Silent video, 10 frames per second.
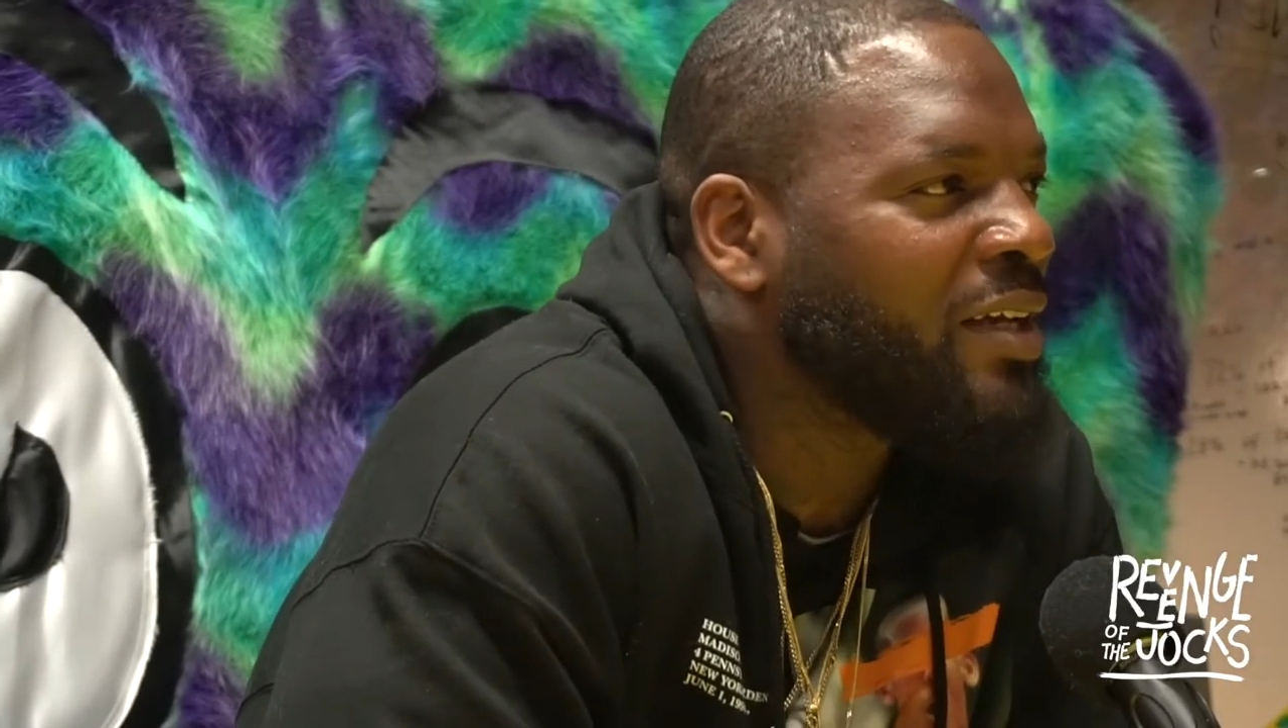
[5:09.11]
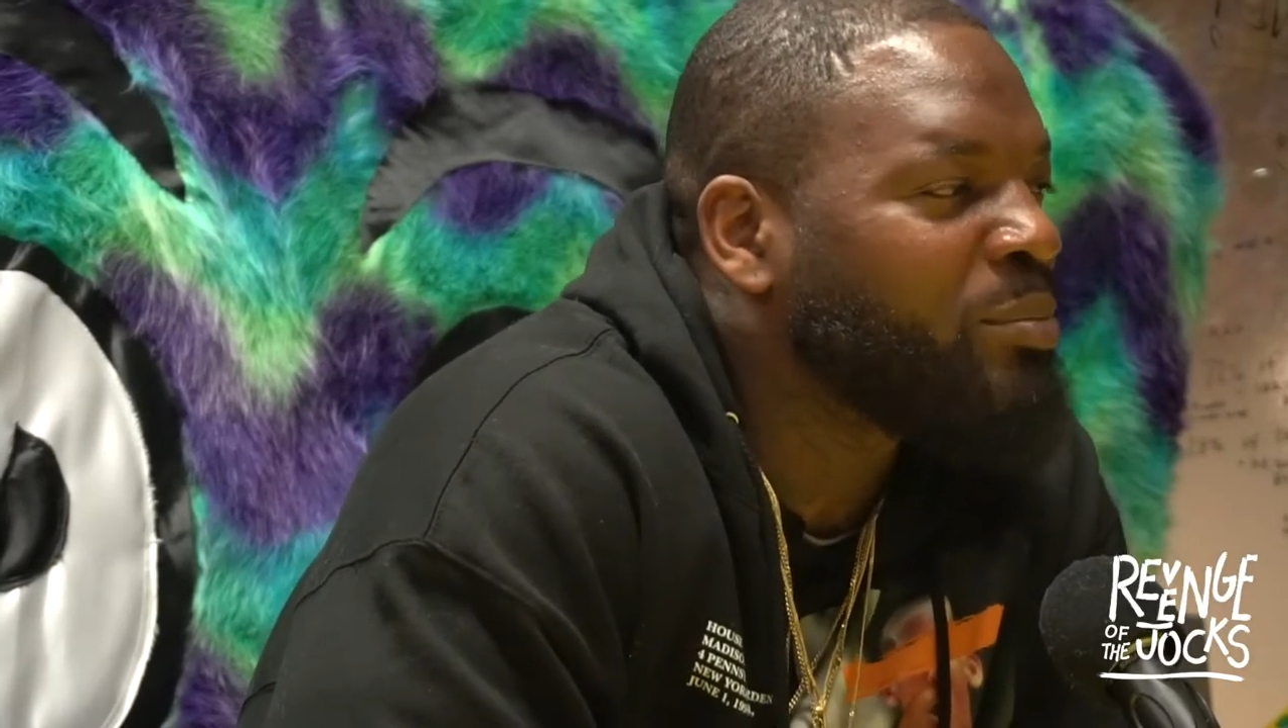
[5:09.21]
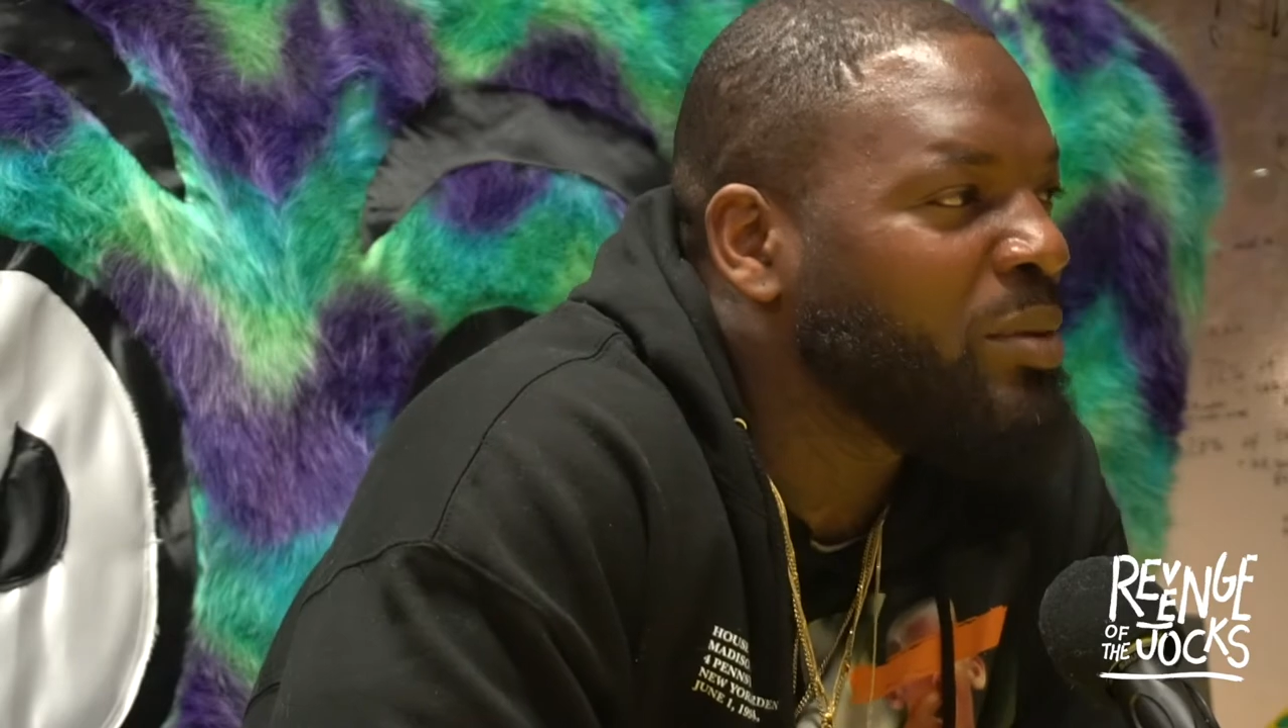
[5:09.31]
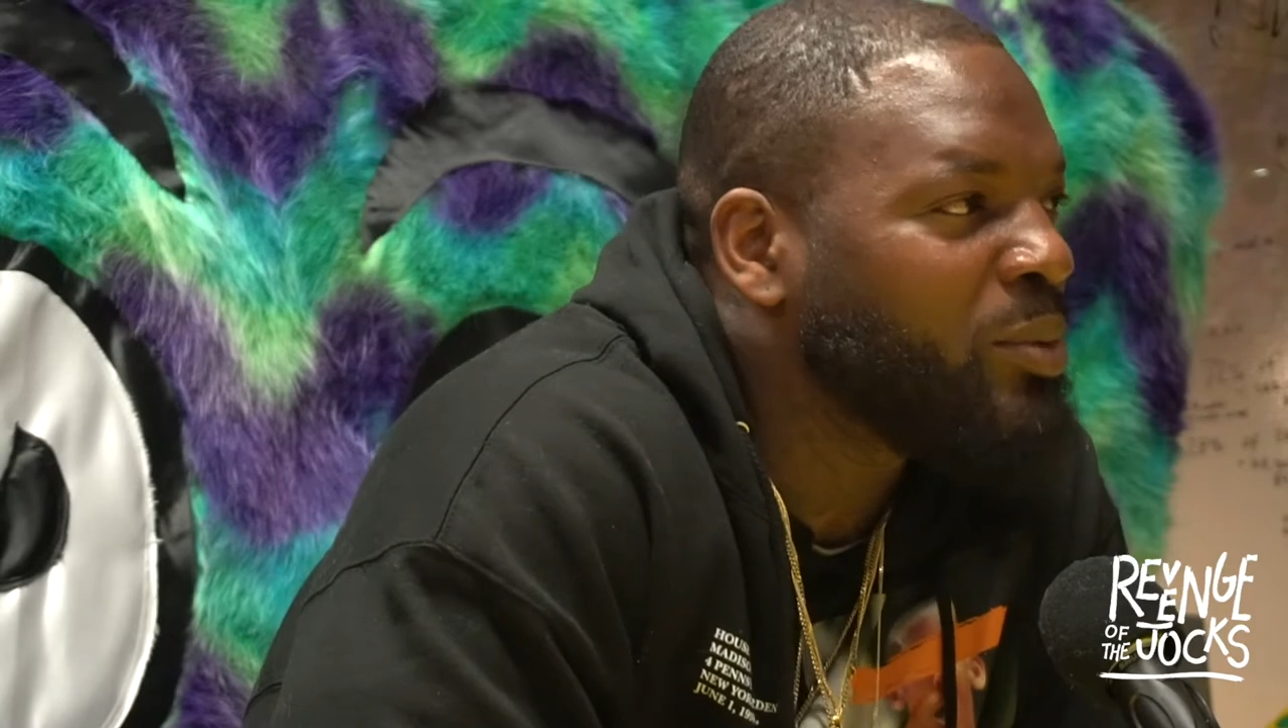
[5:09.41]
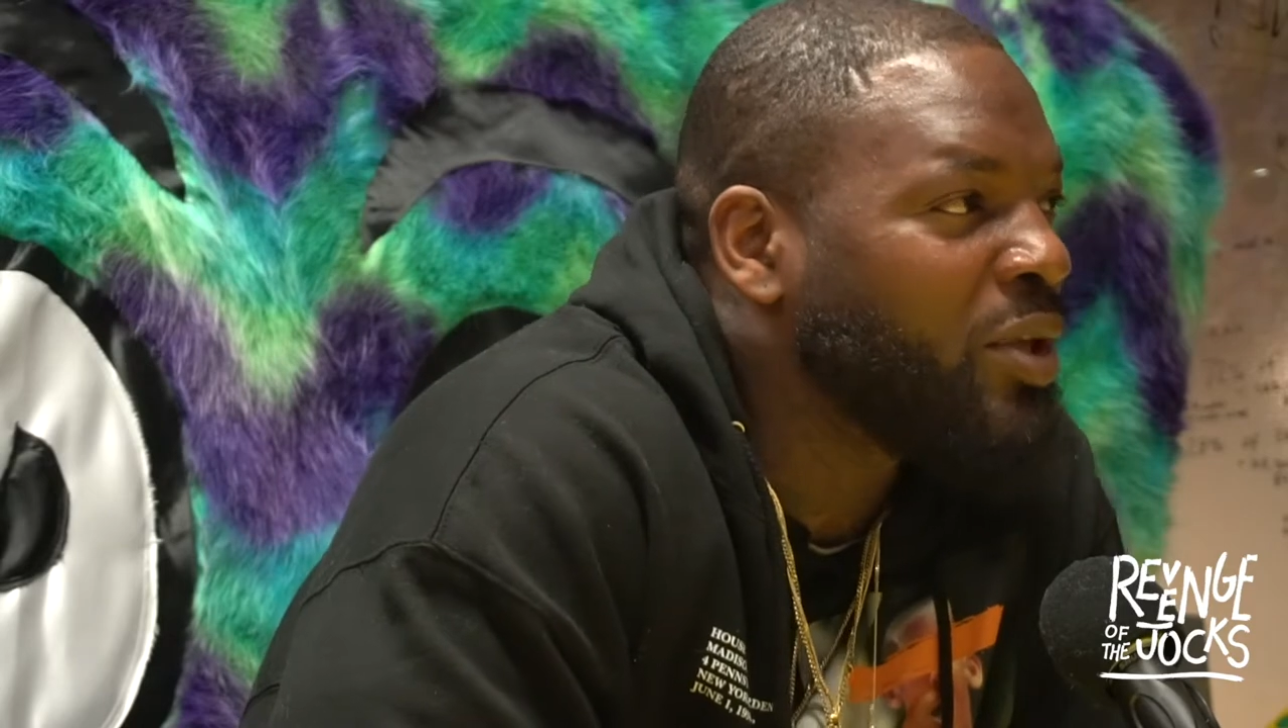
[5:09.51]

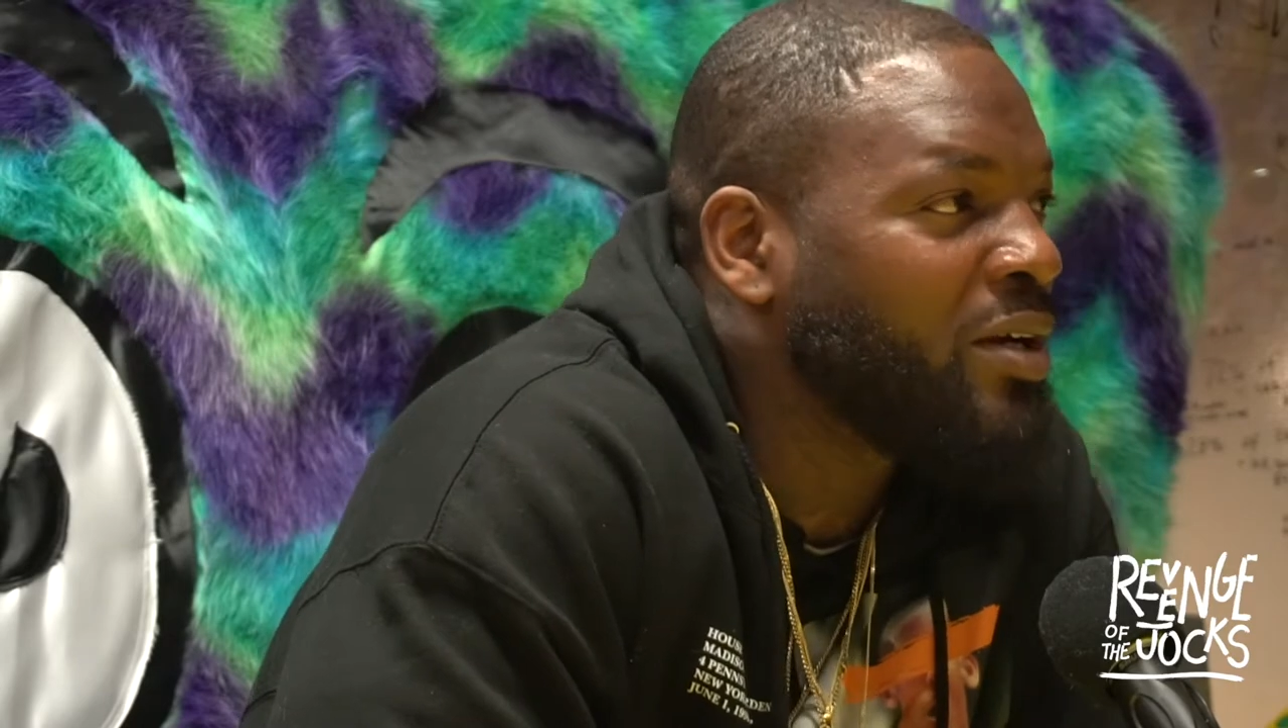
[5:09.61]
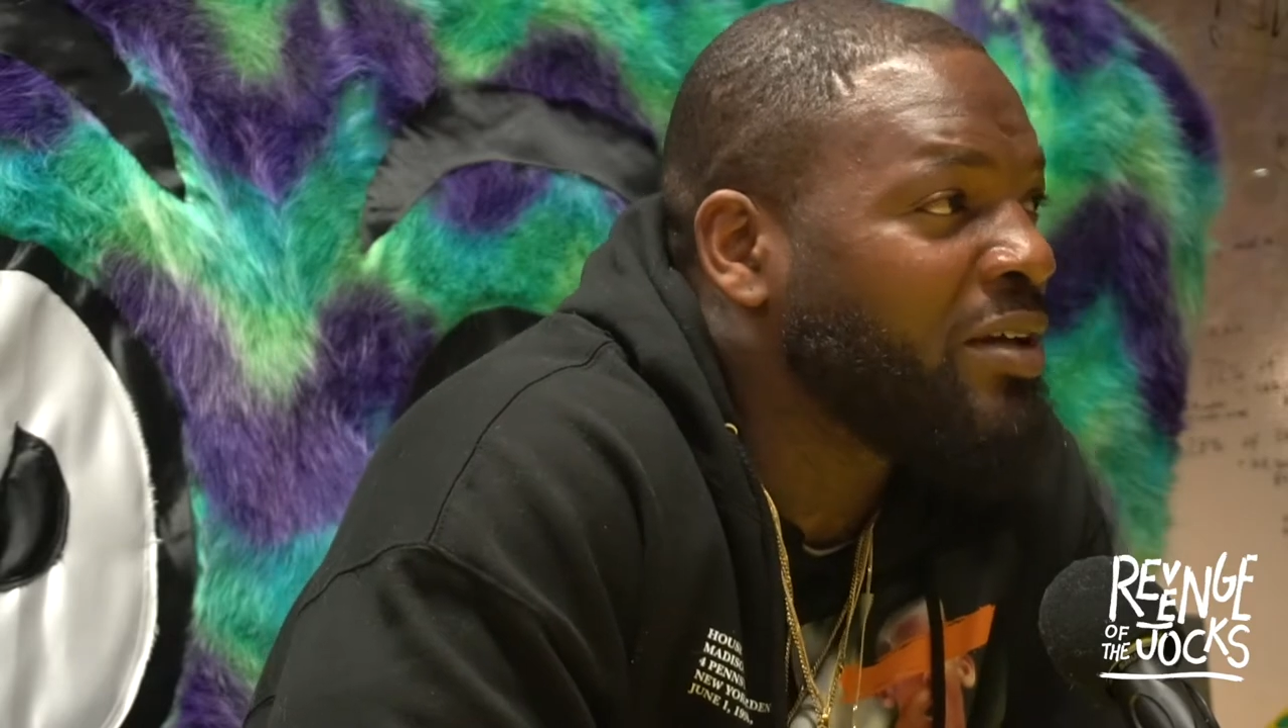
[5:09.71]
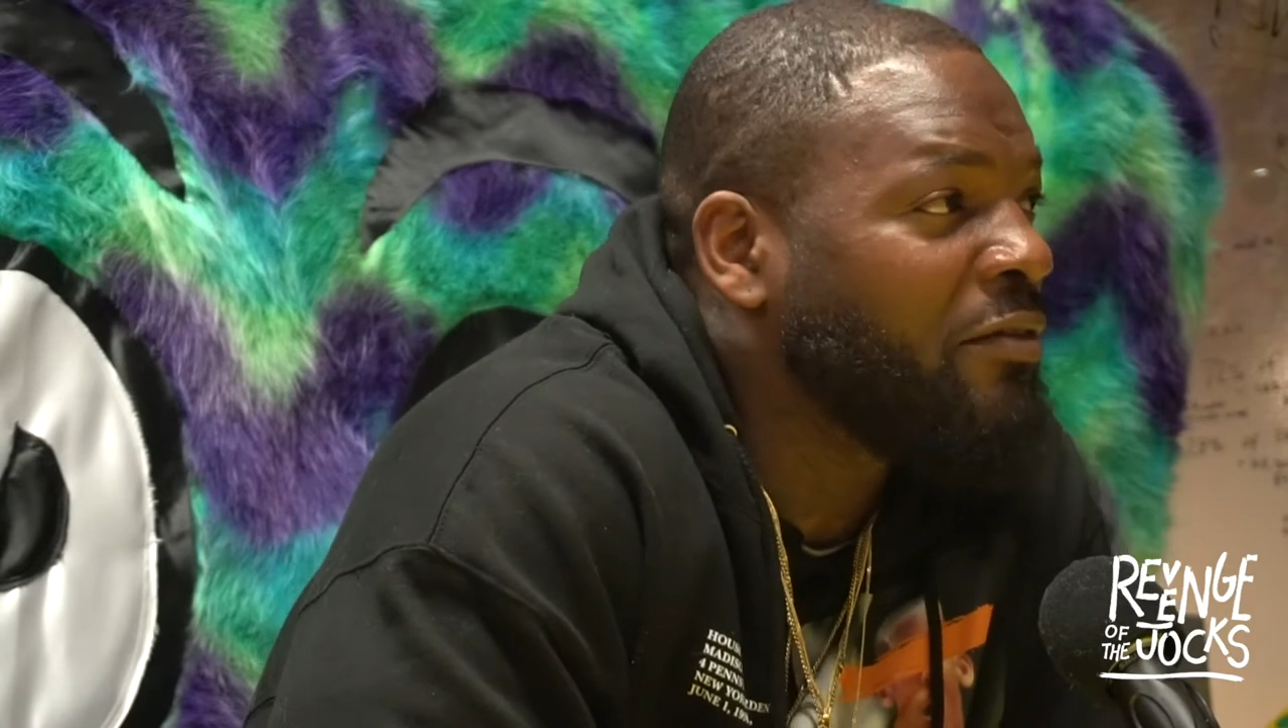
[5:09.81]
like people there,